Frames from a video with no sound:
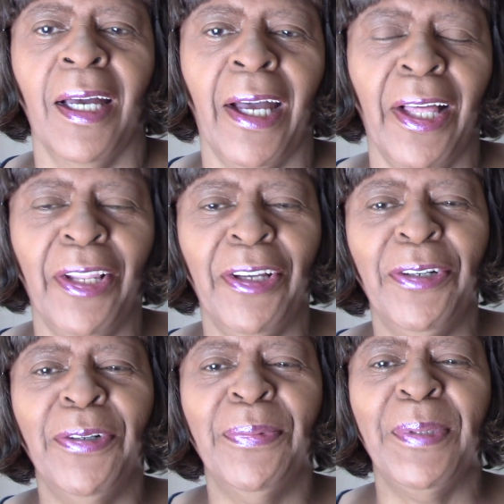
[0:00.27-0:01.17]

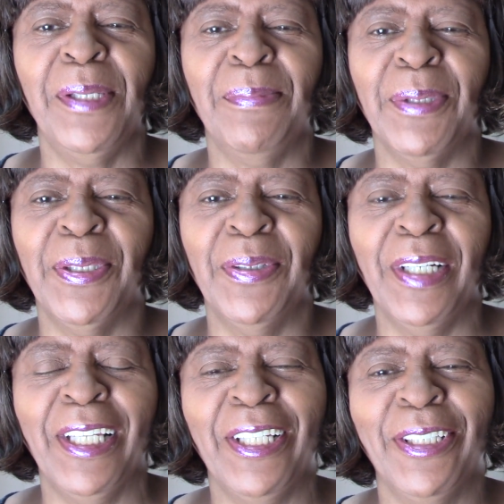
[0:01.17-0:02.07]
Hello people,
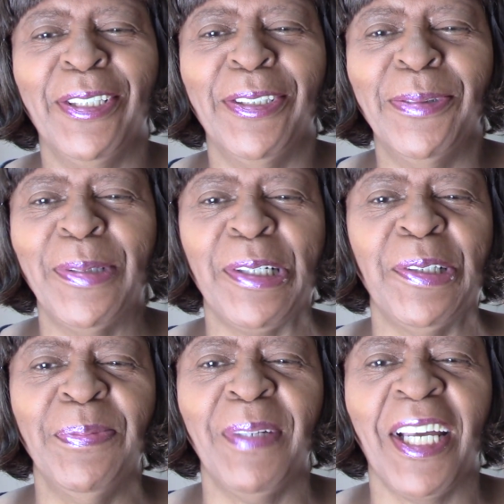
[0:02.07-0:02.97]
hello,
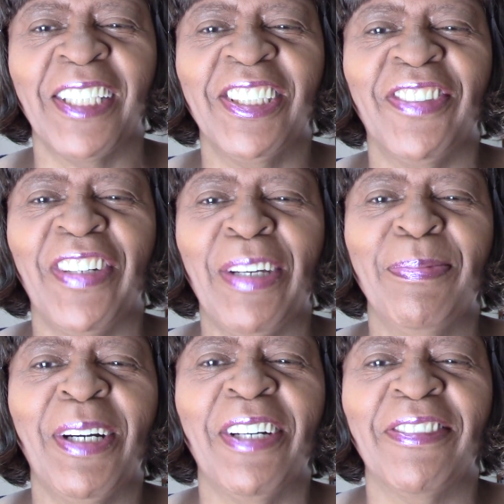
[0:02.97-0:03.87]
welcome back to
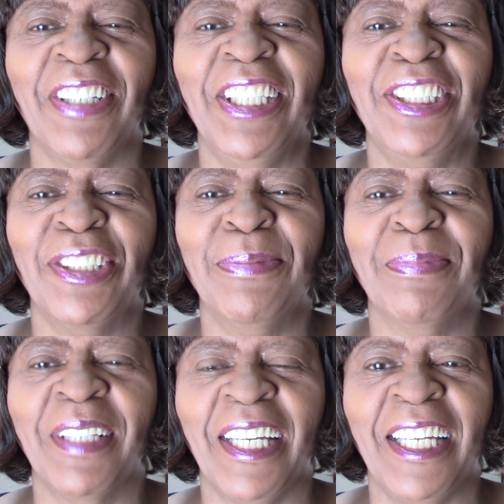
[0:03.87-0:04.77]
Grandma Ray Don't
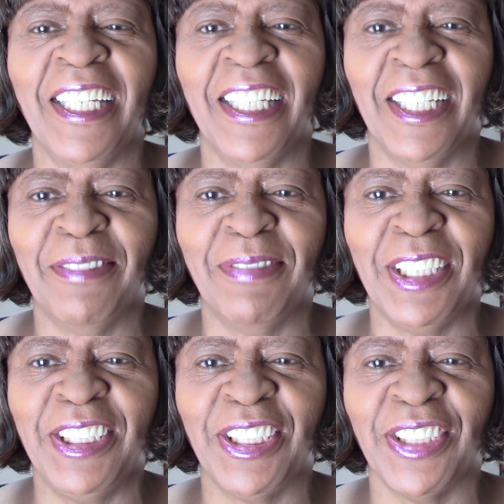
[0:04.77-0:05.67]
Play, and I'm
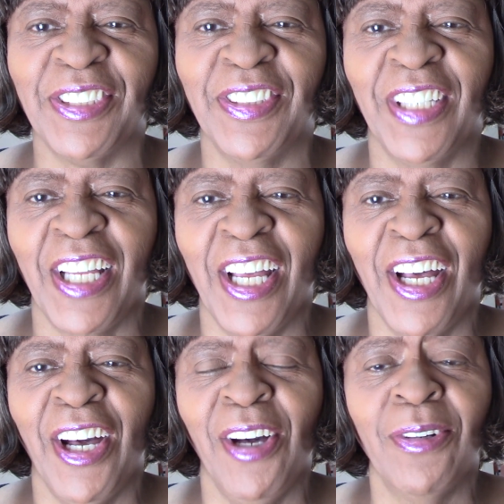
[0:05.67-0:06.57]
Rachel.
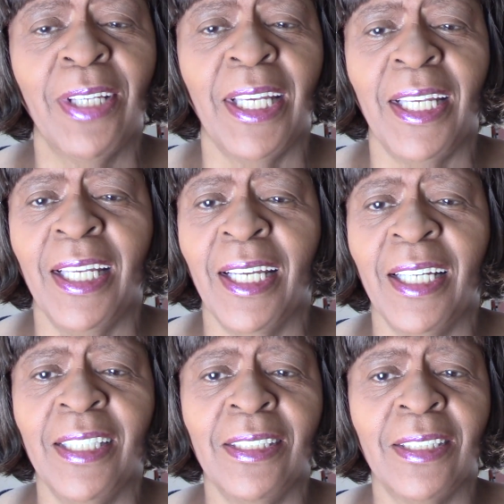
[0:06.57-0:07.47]
Okay
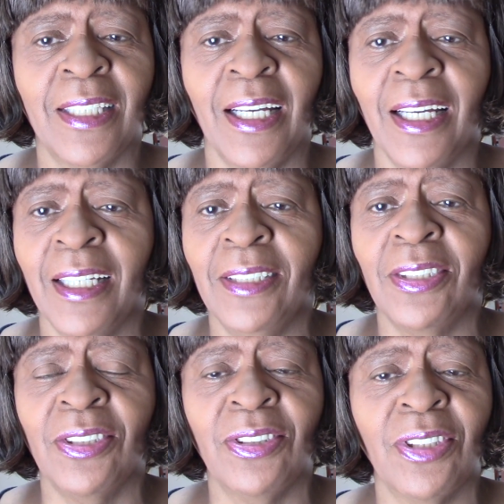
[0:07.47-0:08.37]

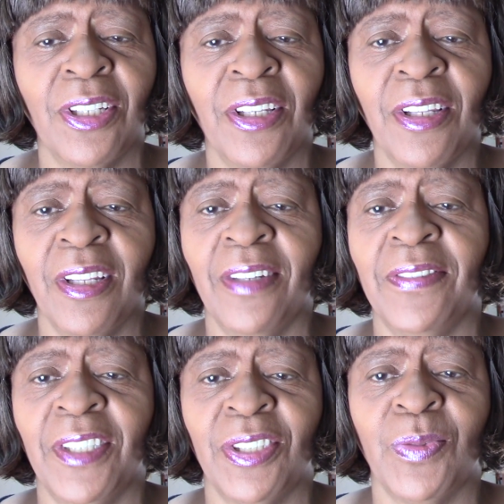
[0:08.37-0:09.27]
guys, you're gonna
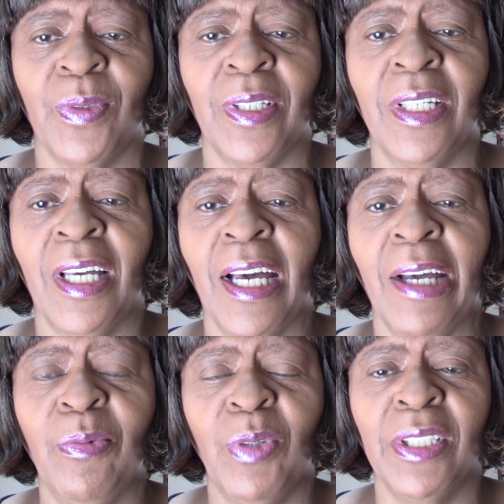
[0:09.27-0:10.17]
love this one.
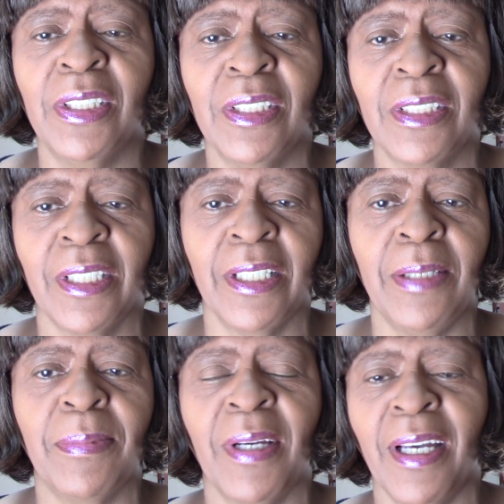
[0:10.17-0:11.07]
I went to
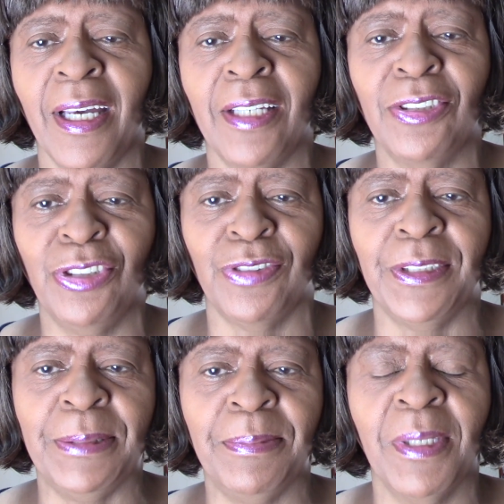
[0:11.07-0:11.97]
sleep, I had a
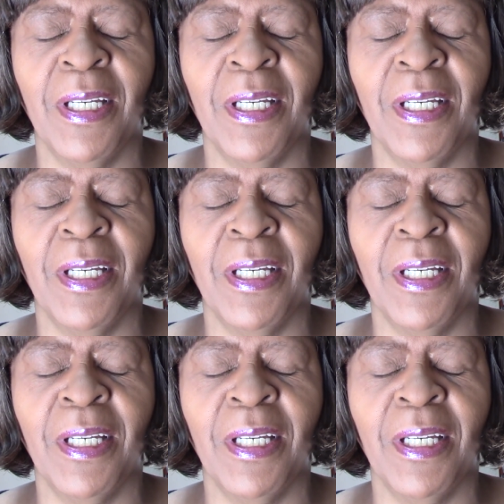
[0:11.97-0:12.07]
dream,